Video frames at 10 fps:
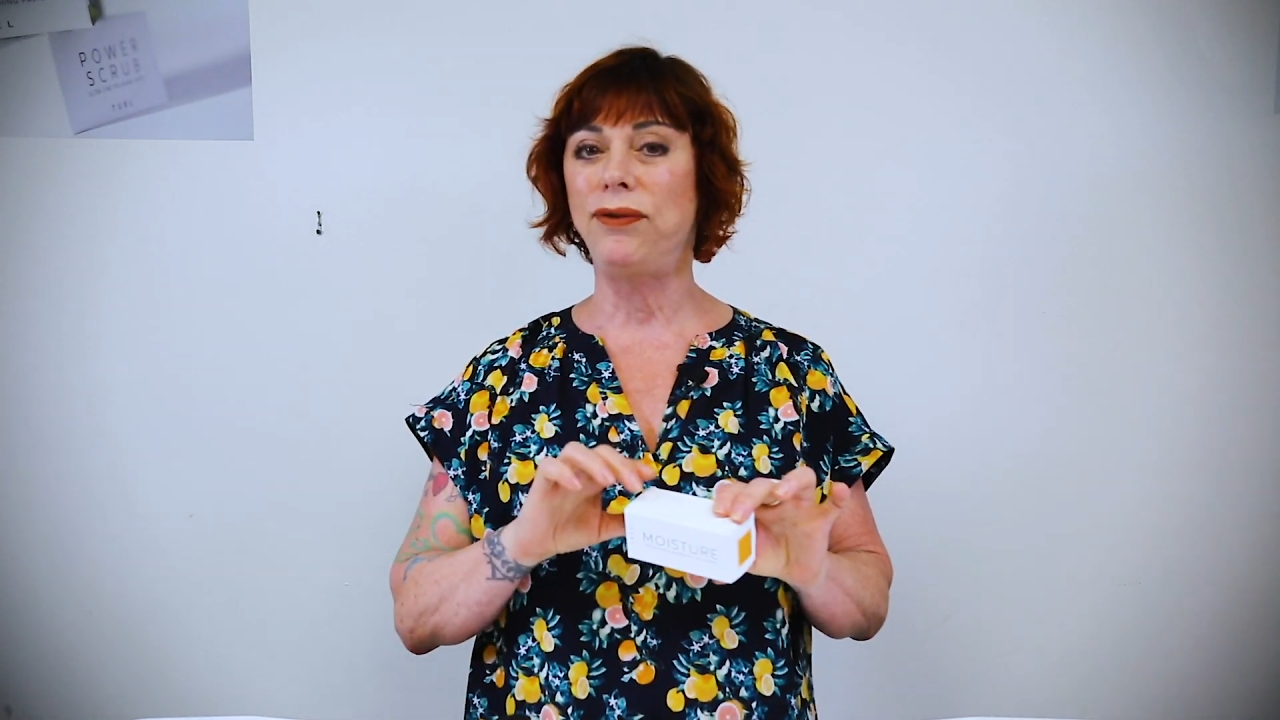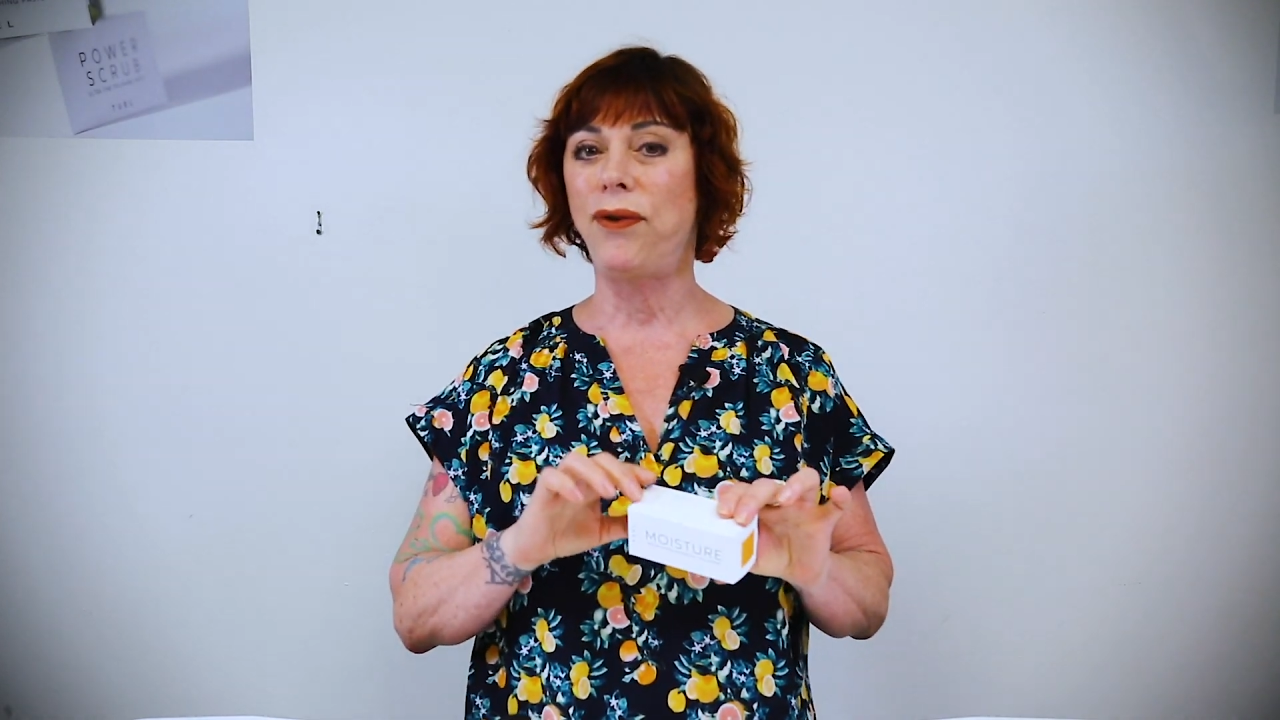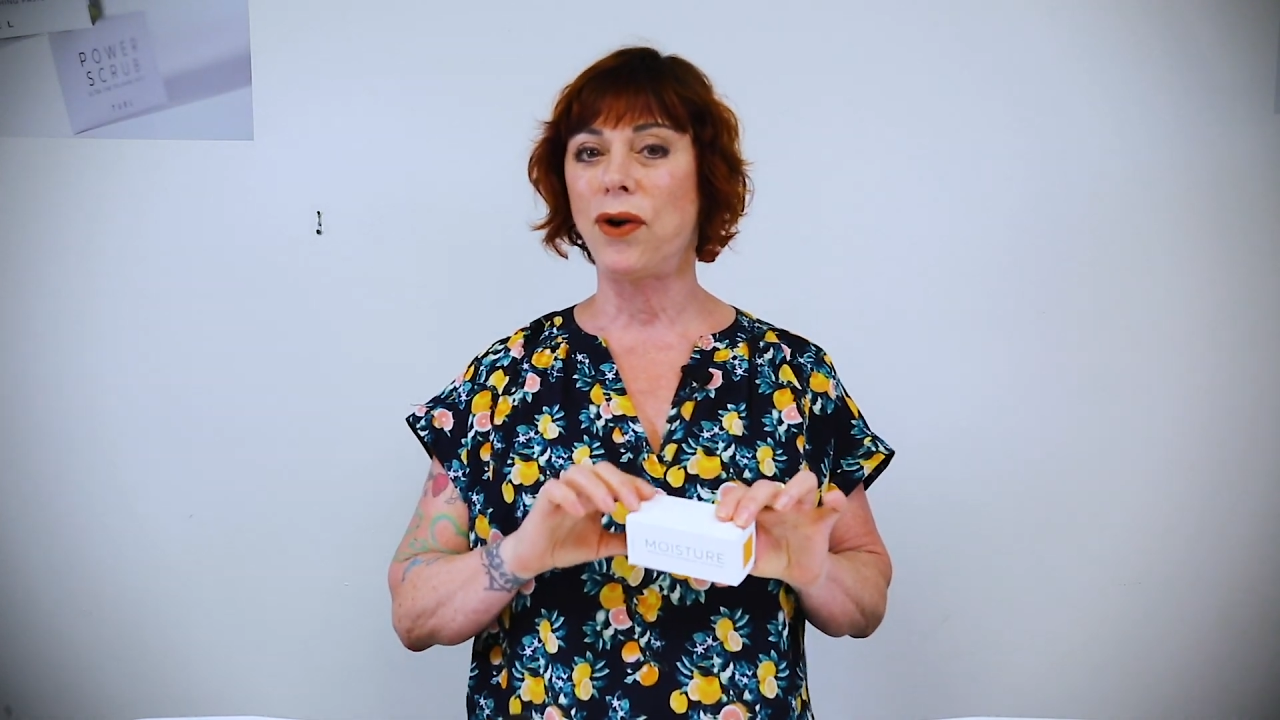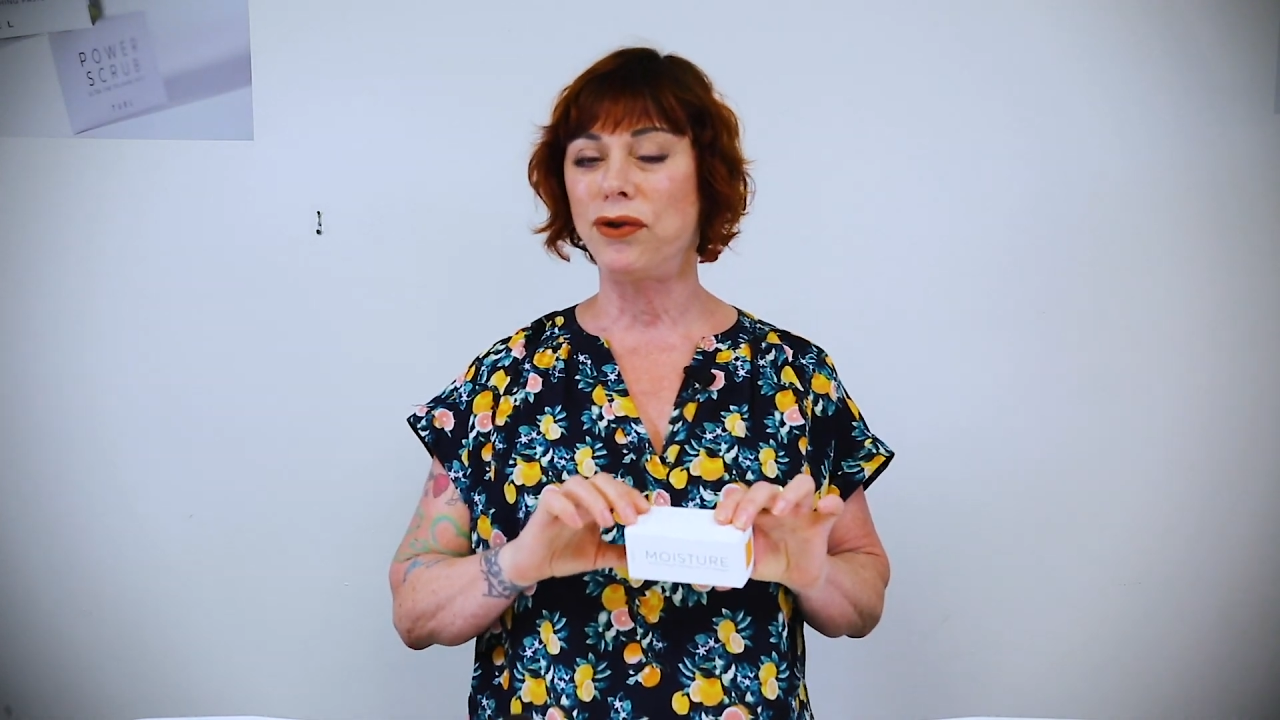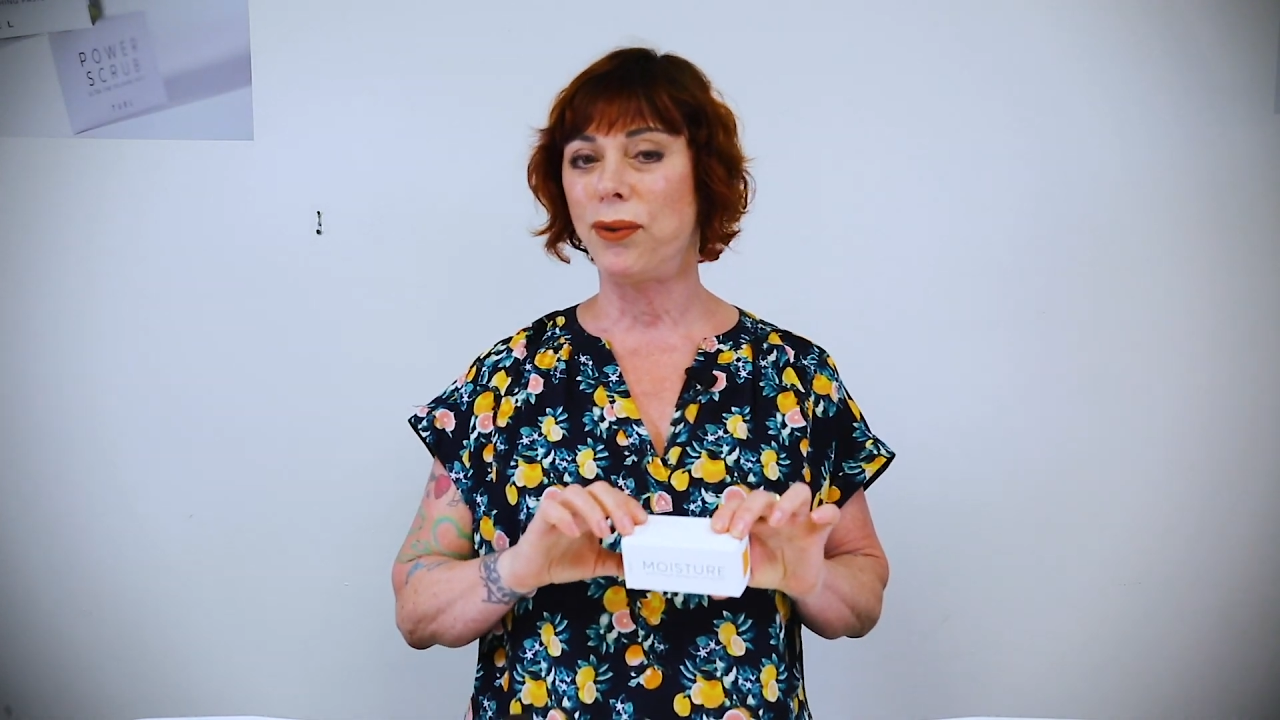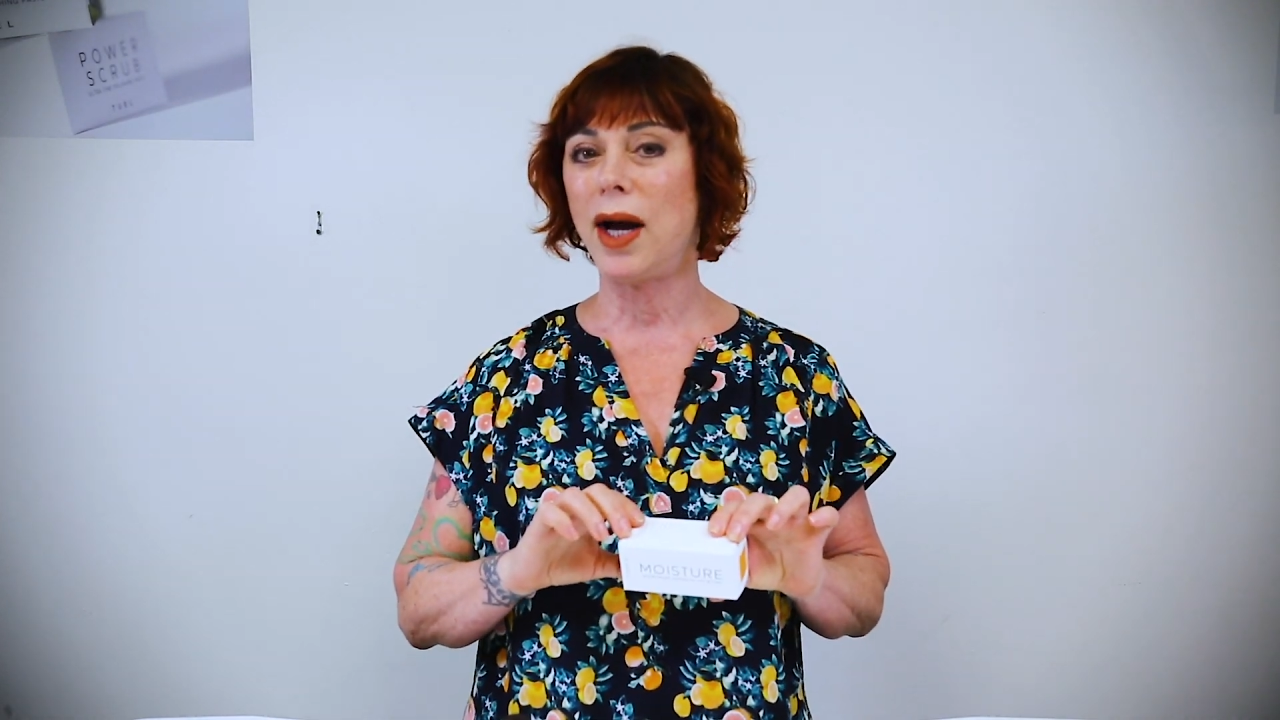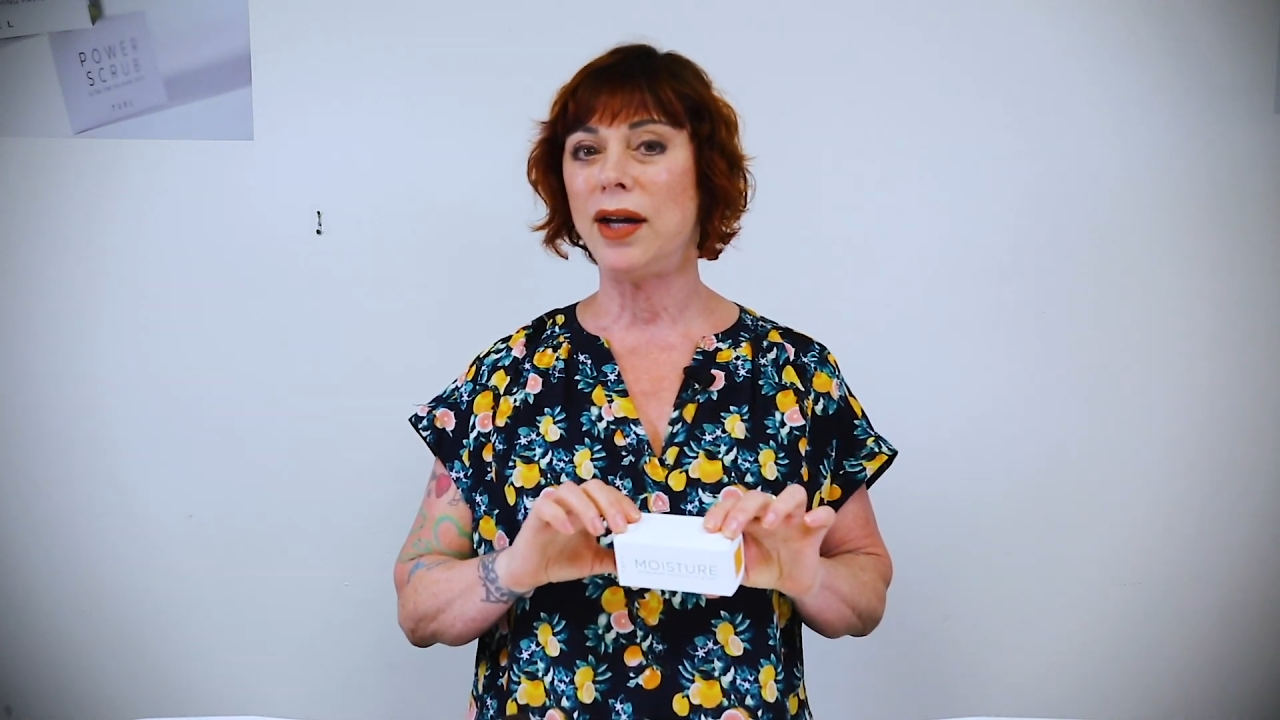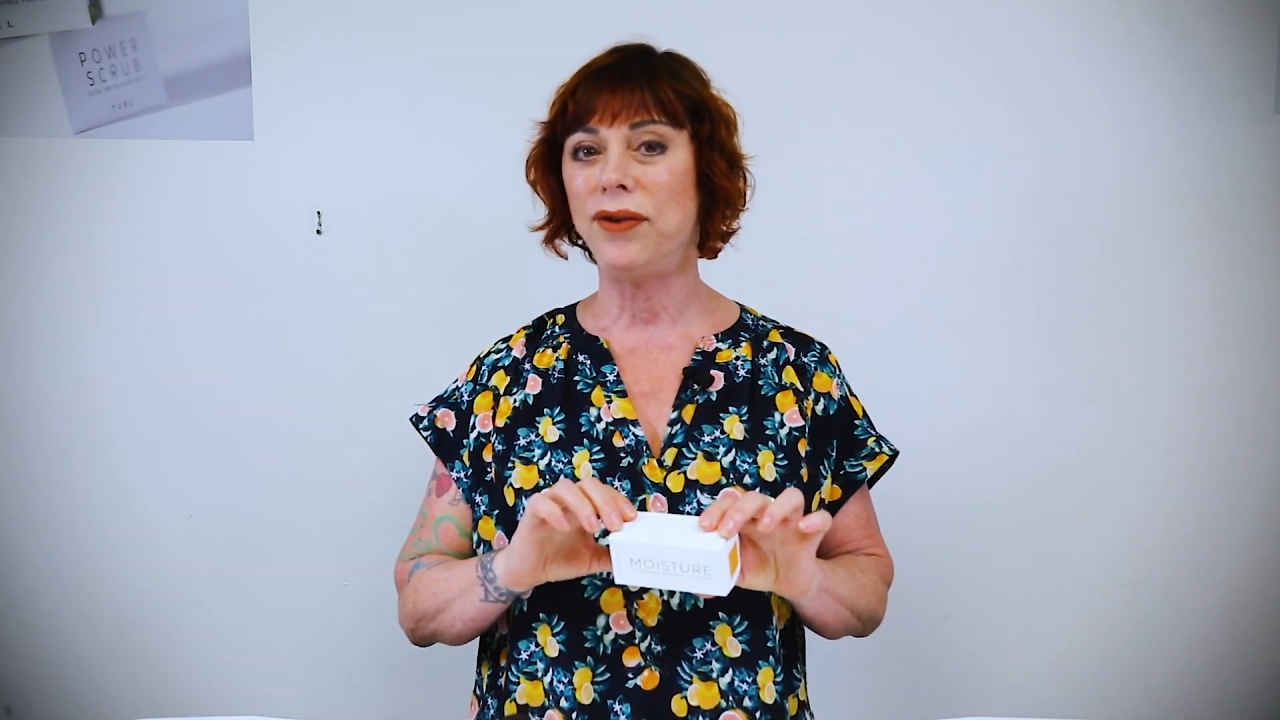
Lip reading: for dry